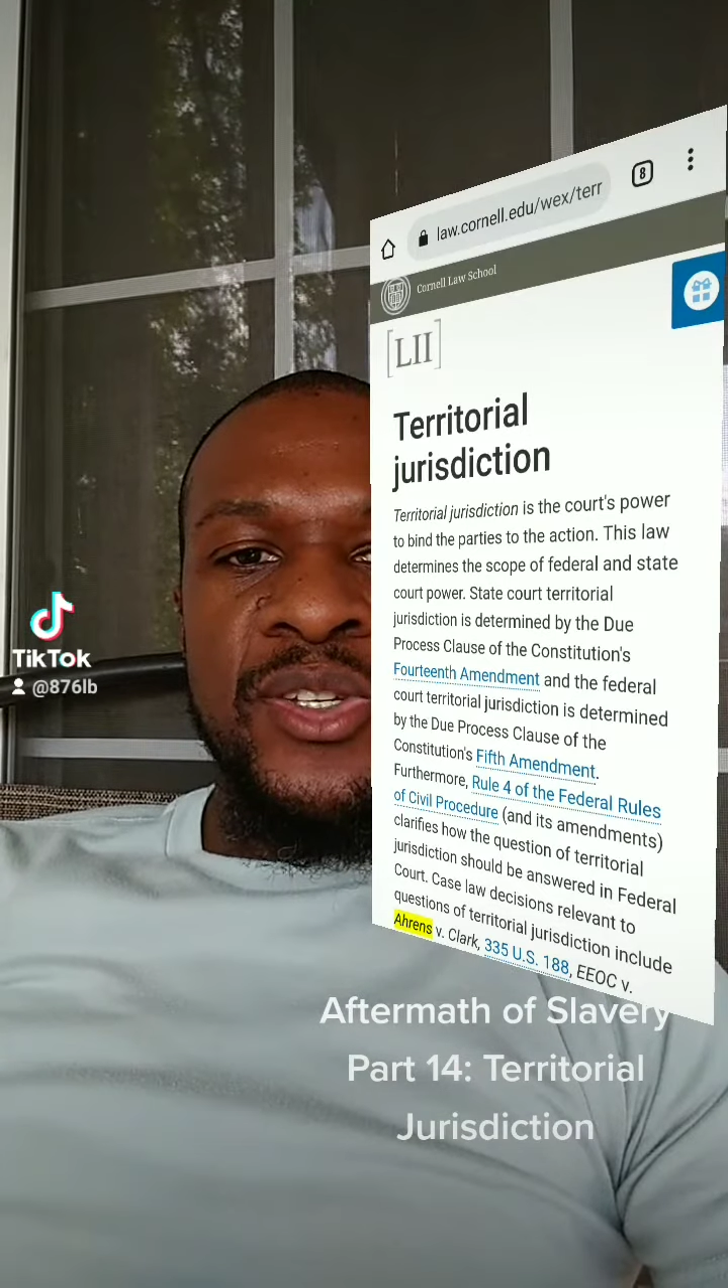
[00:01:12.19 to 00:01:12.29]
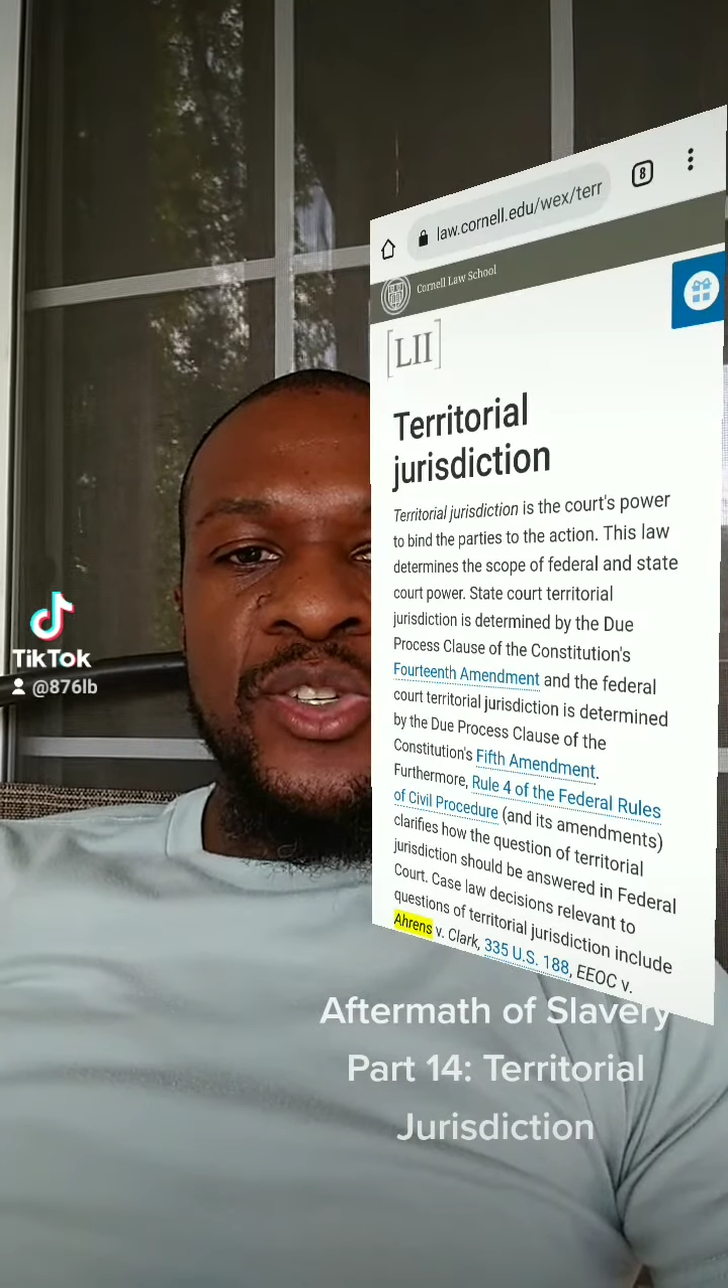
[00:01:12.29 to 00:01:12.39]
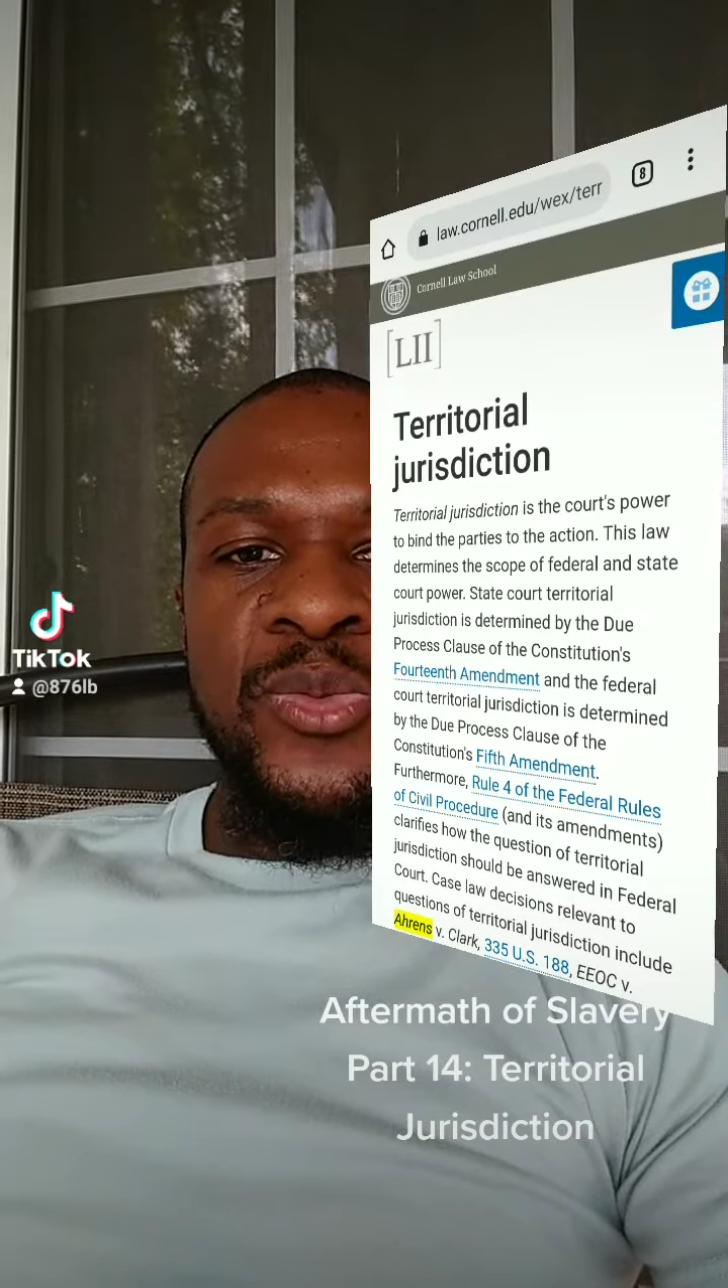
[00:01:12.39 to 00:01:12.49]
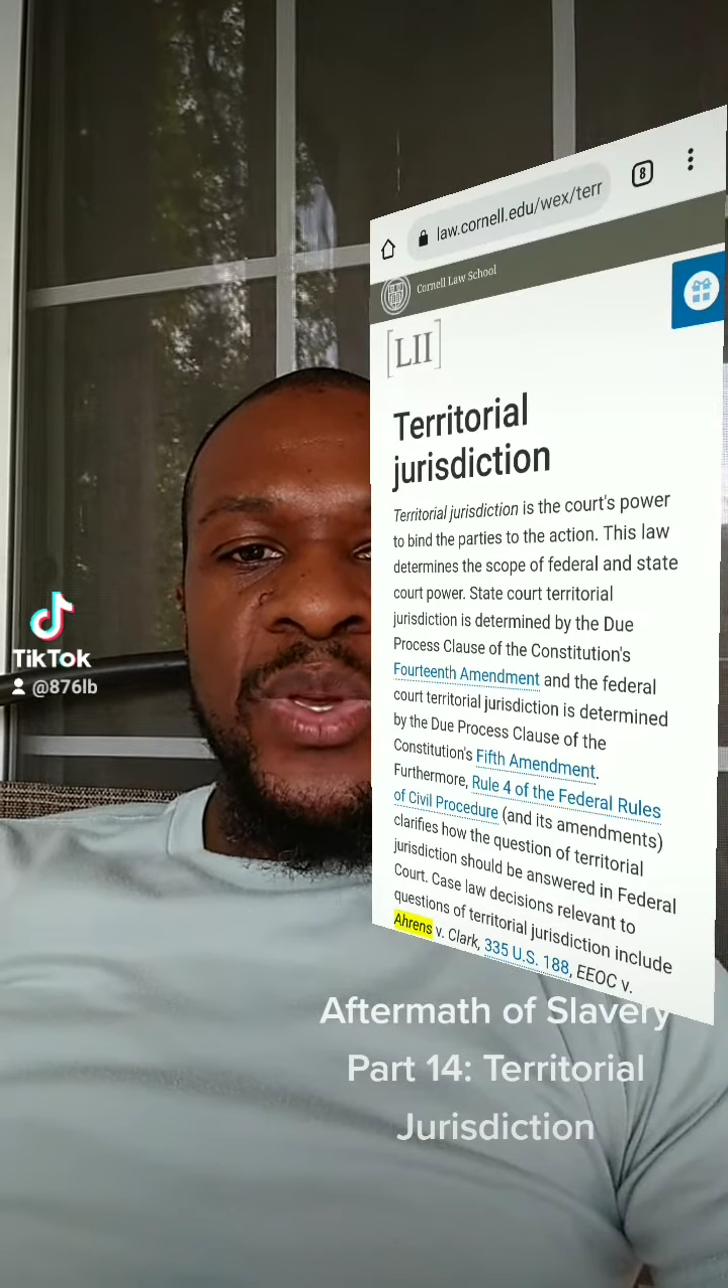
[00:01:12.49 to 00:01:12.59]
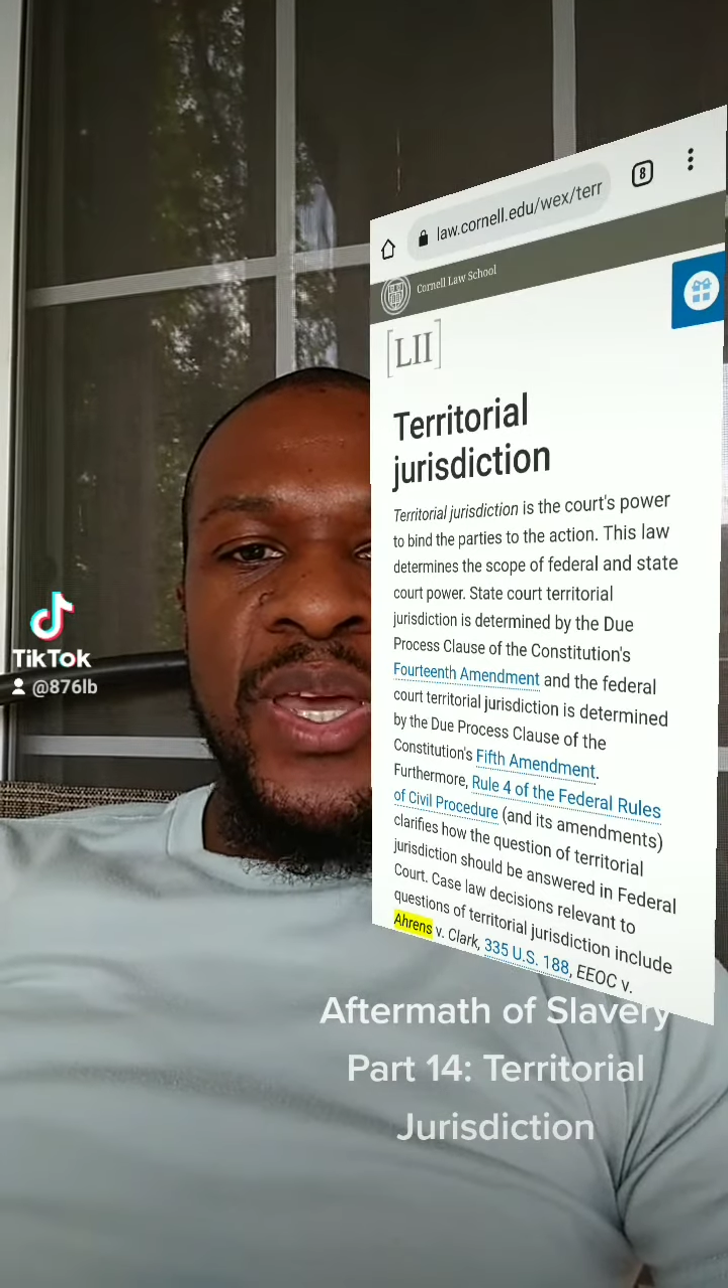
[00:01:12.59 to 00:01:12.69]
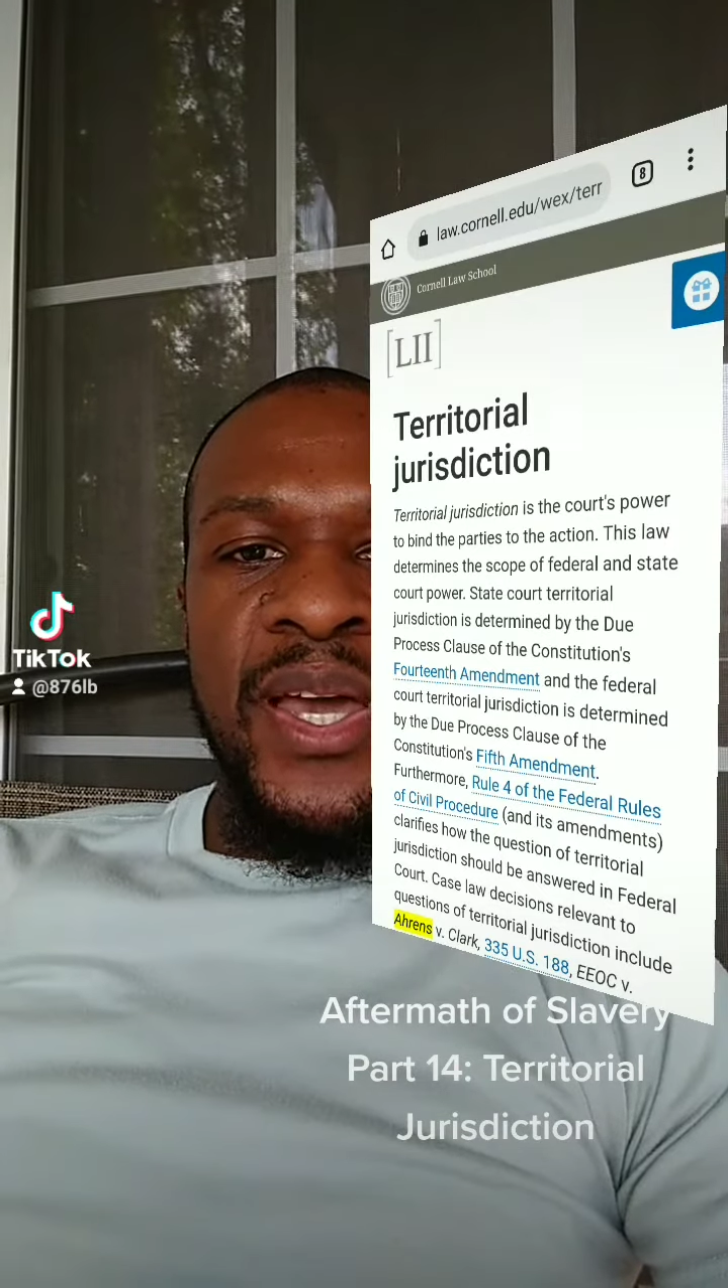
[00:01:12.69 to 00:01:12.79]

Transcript: should be